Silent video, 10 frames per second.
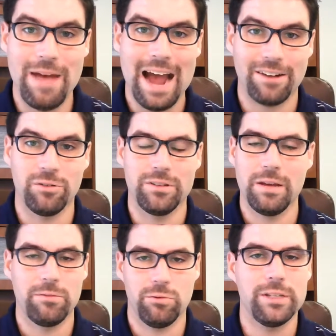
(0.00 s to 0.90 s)
actual
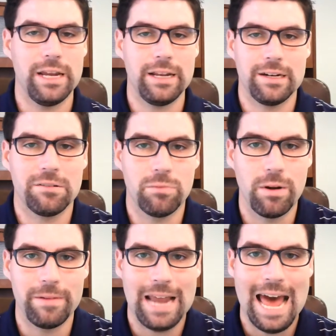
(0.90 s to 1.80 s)
temperatures. We'll take the customer
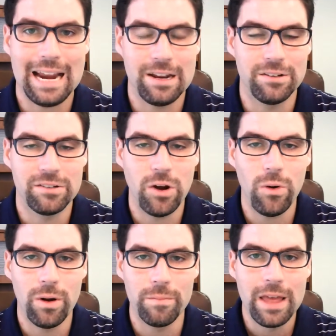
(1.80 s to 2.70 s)
up in the attic and
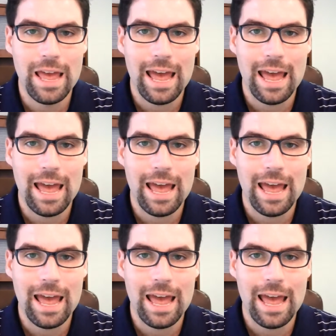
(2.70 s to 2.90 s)
show them,